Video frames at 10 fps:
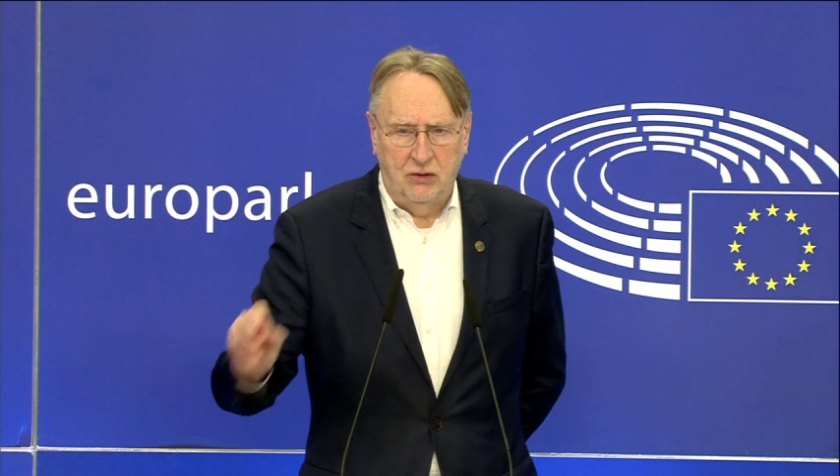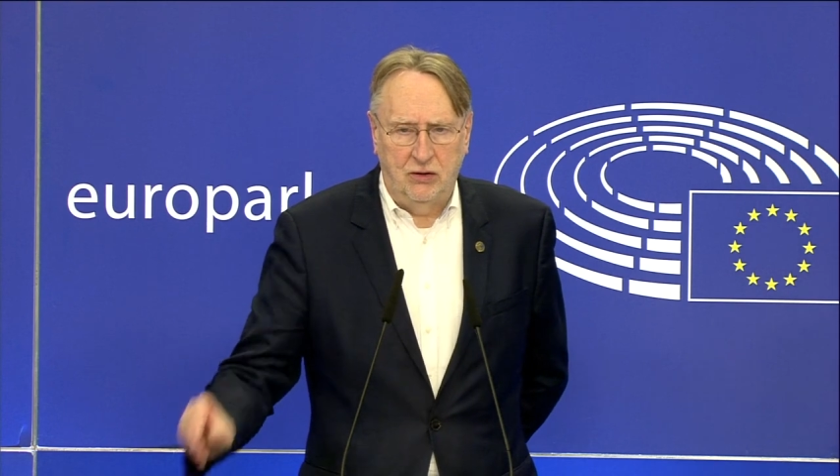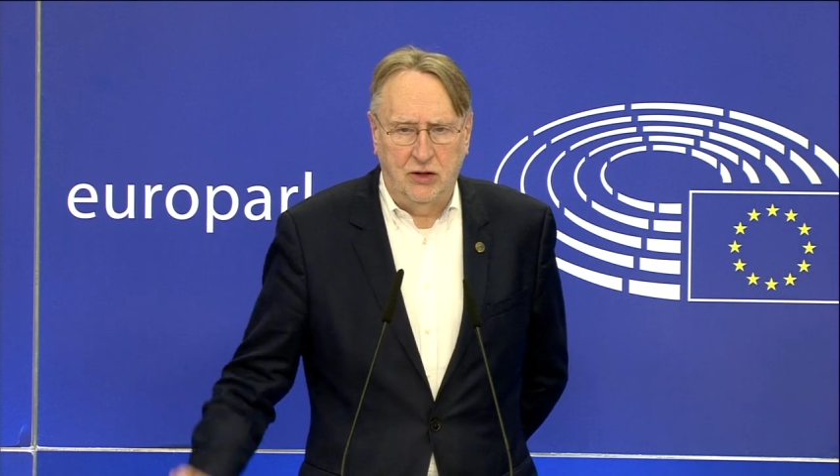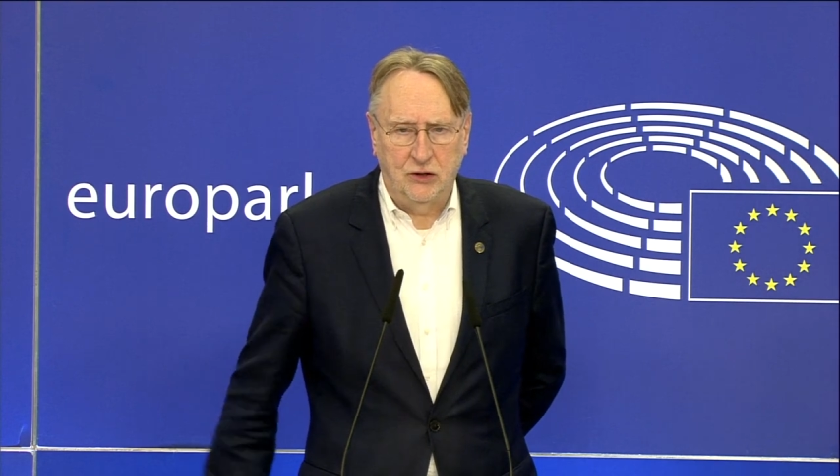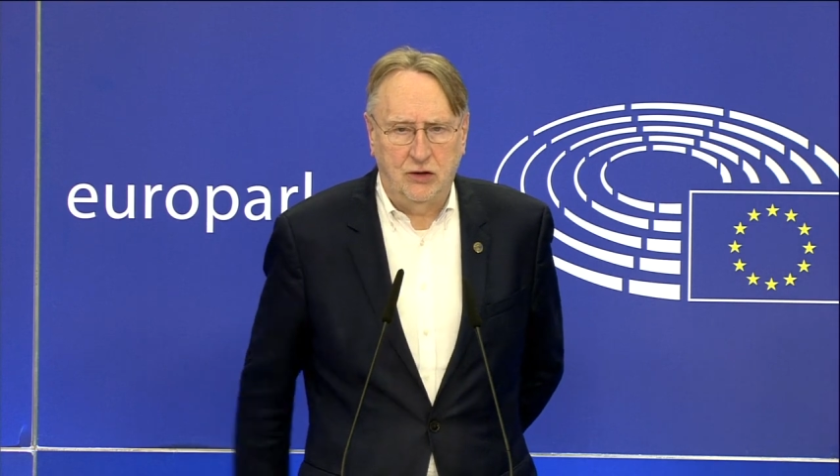
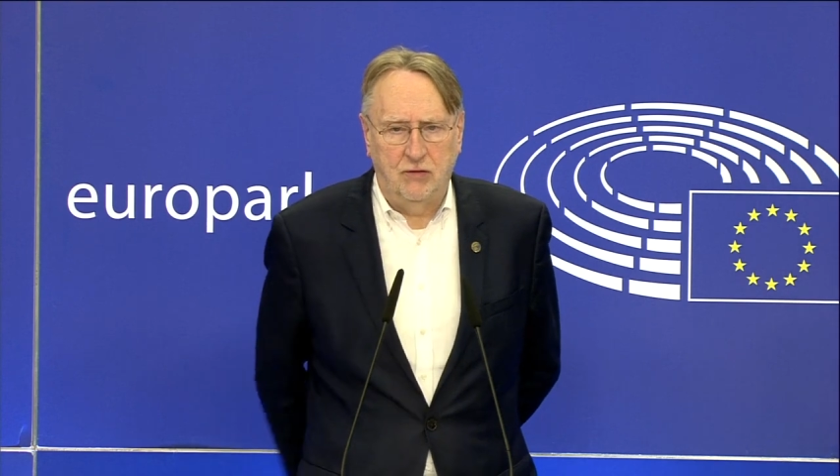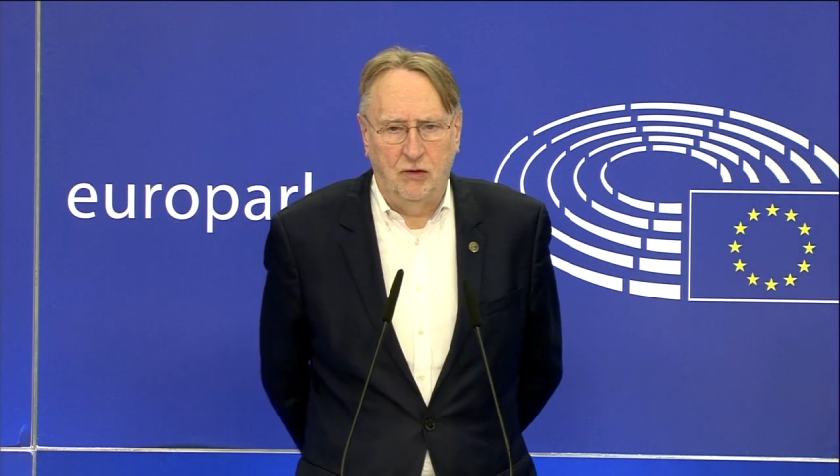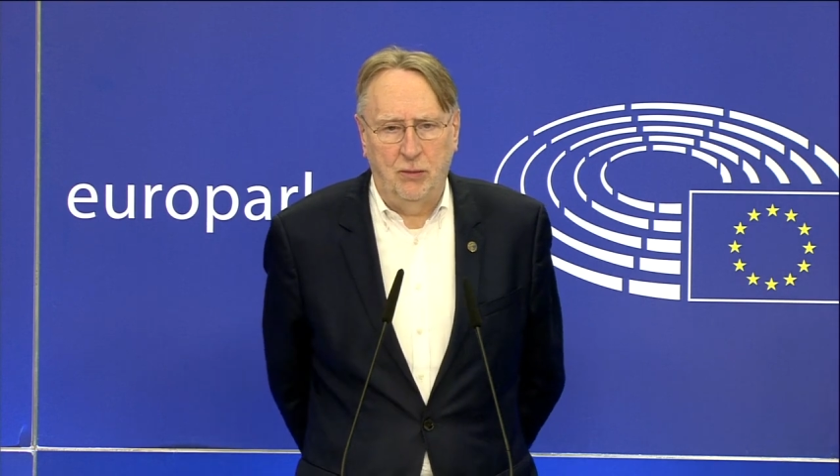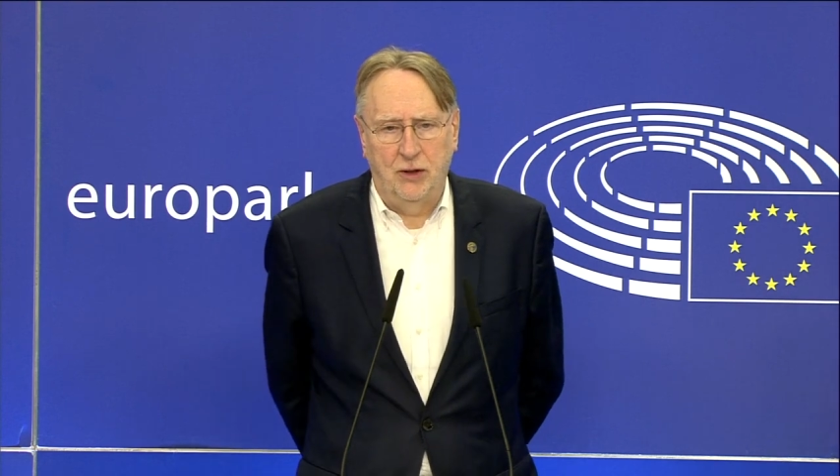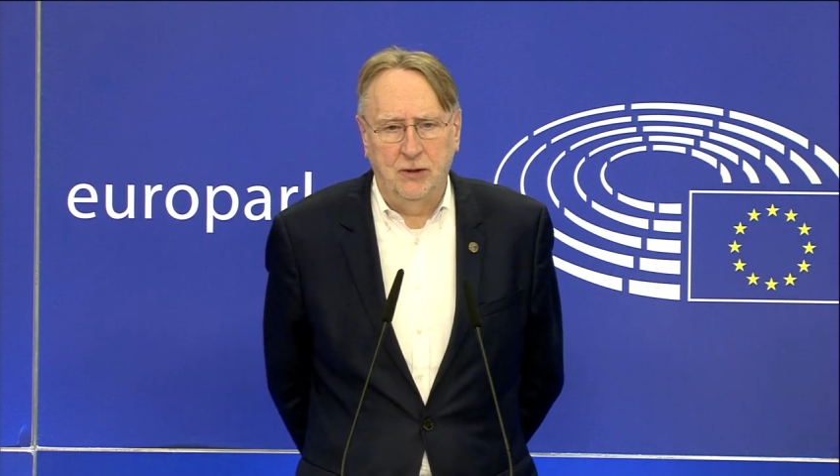the Dutch
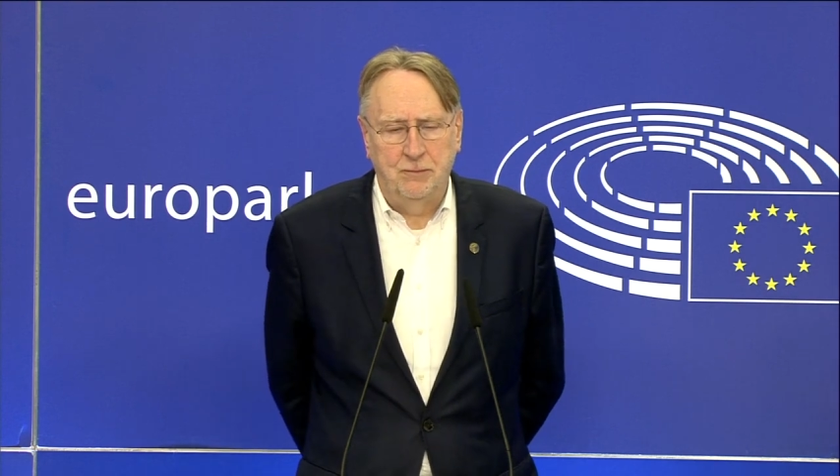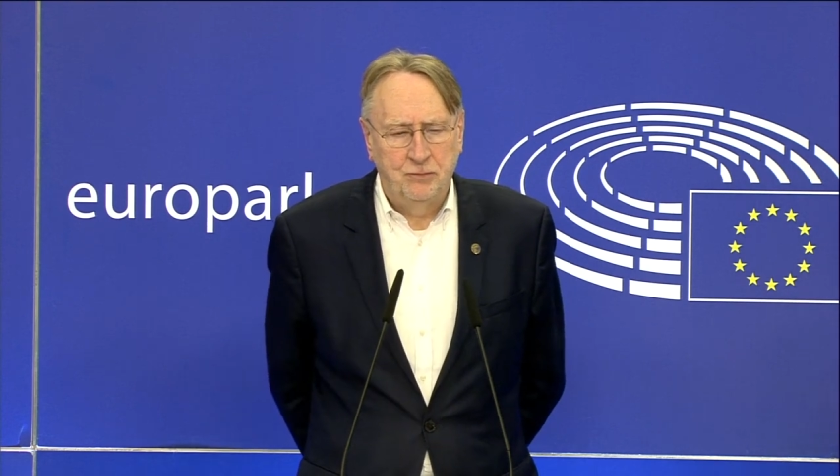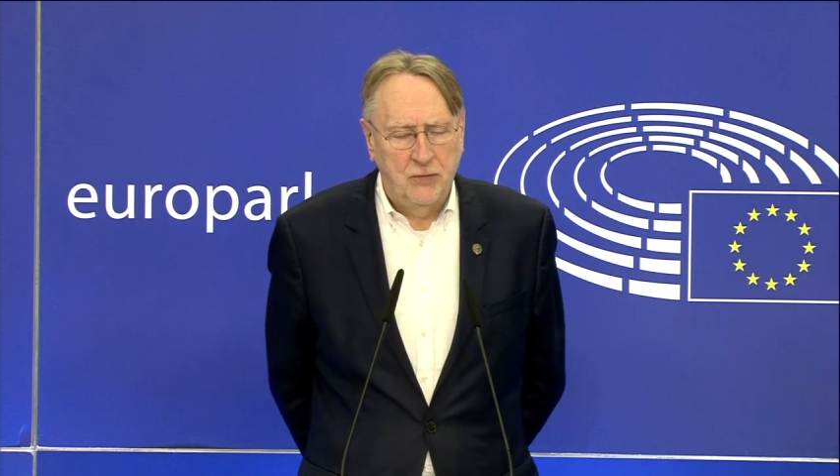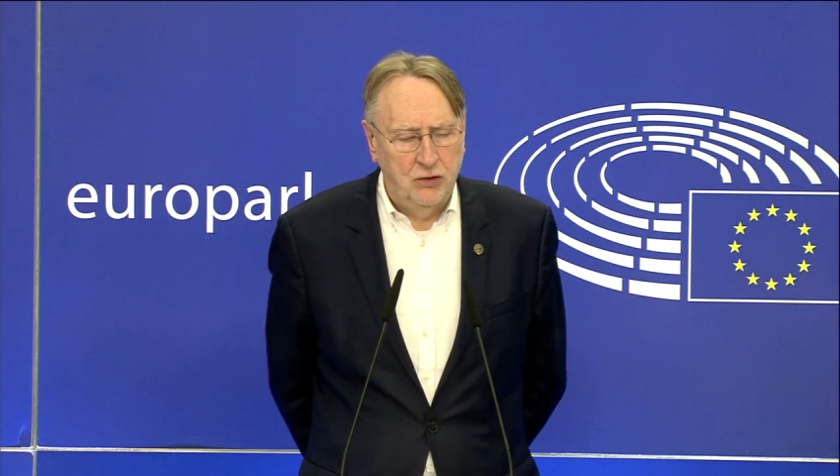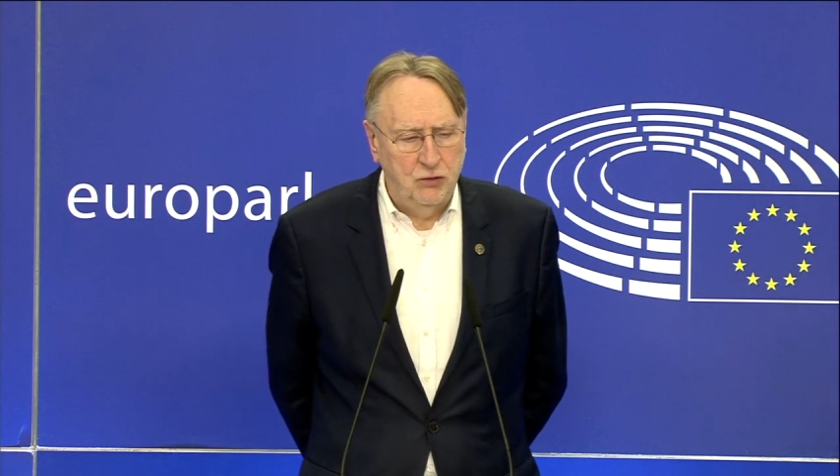government
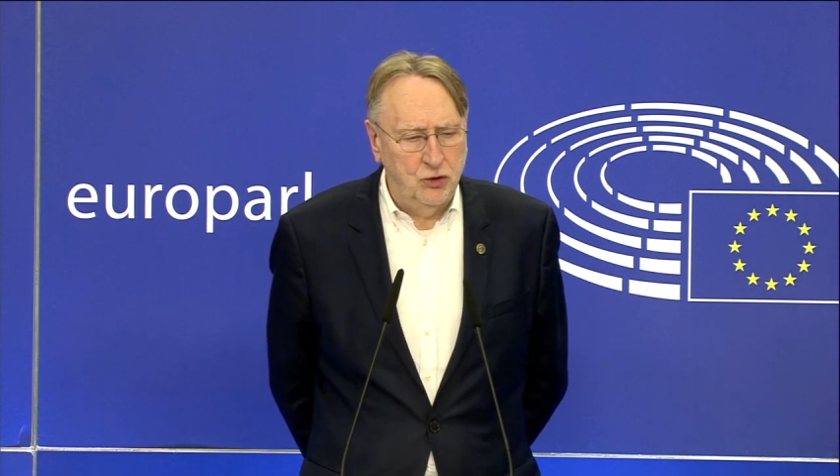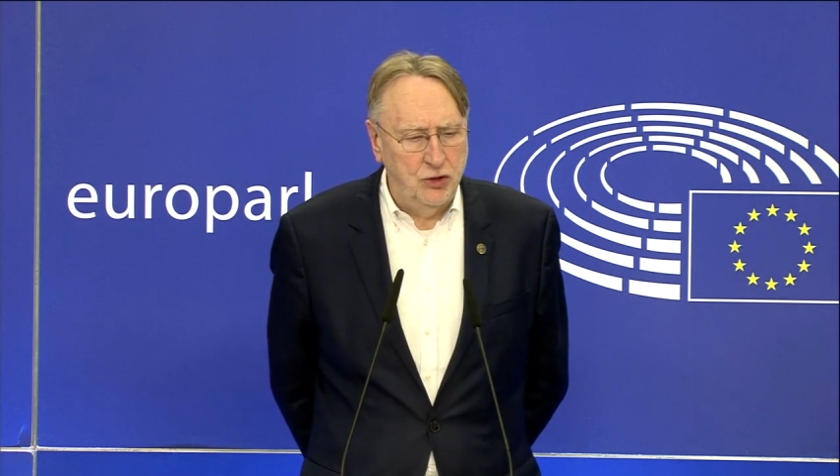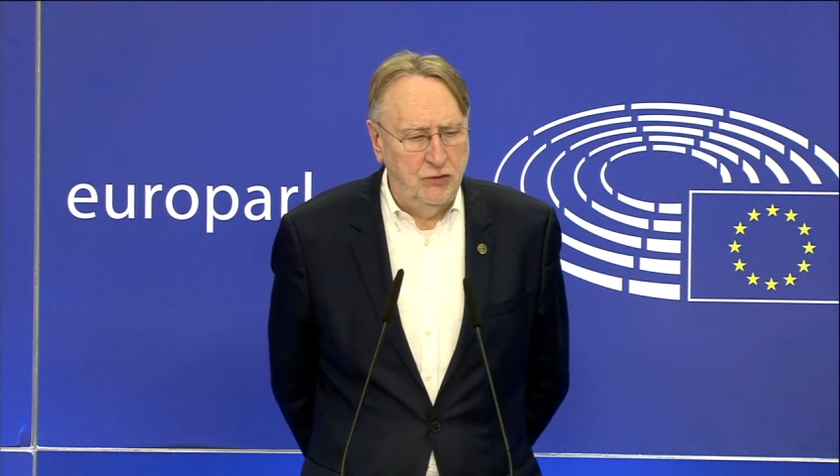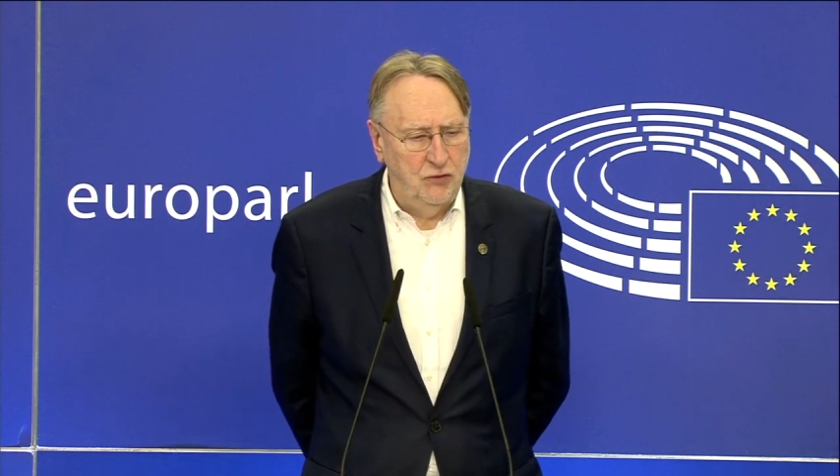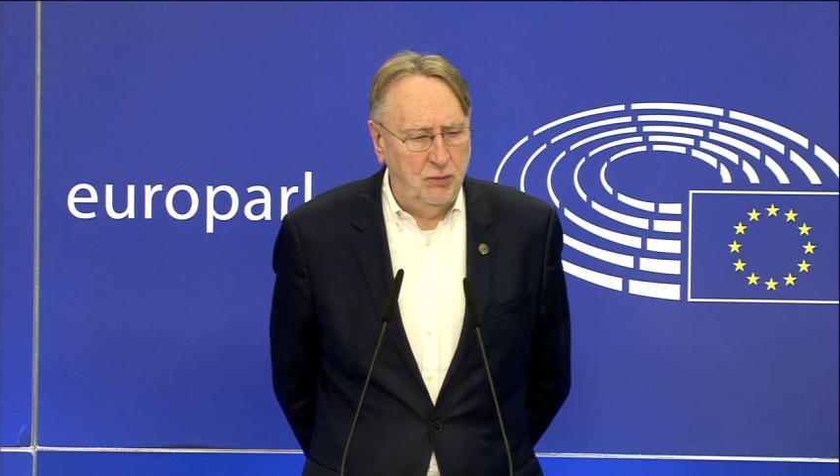to
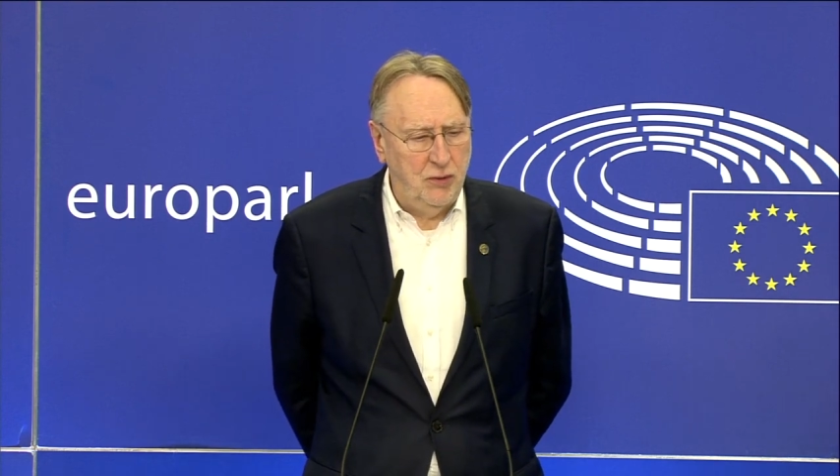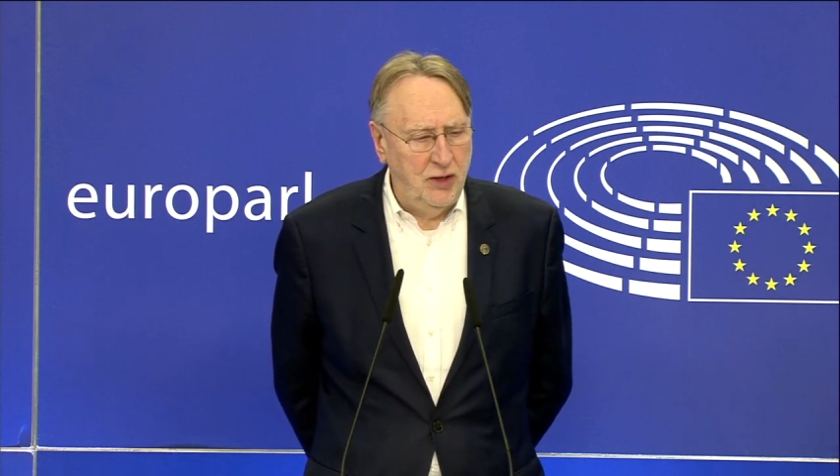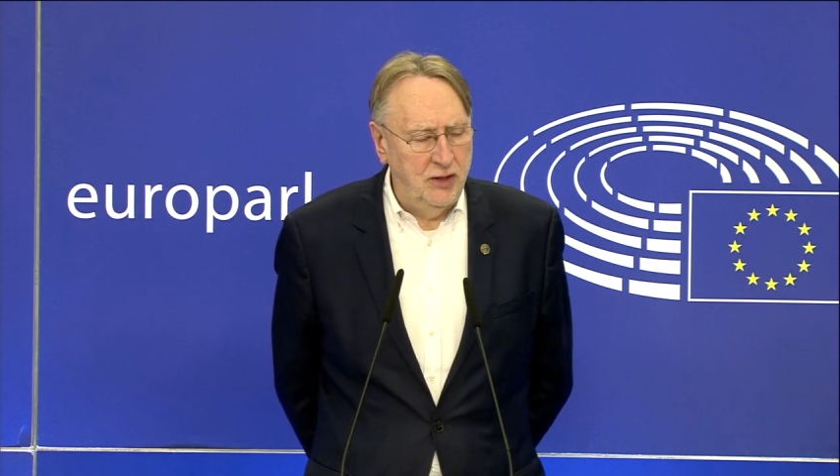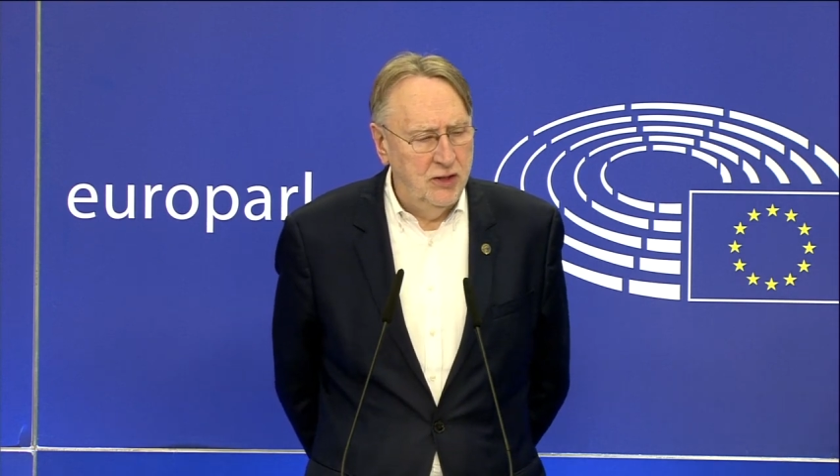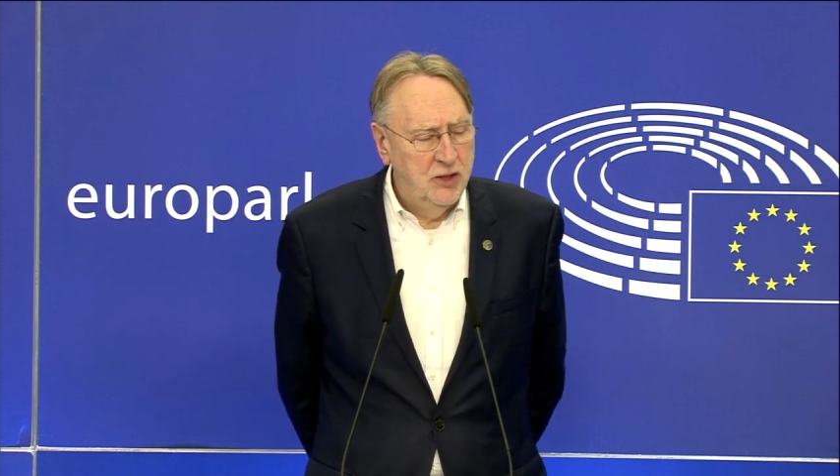change their
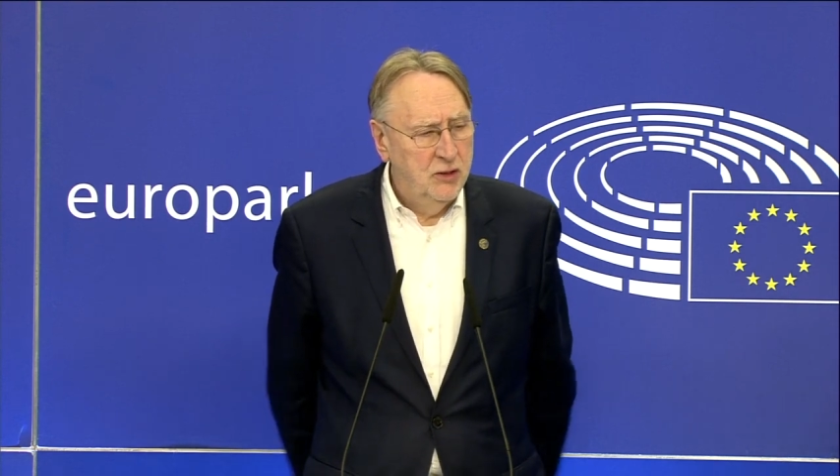mind.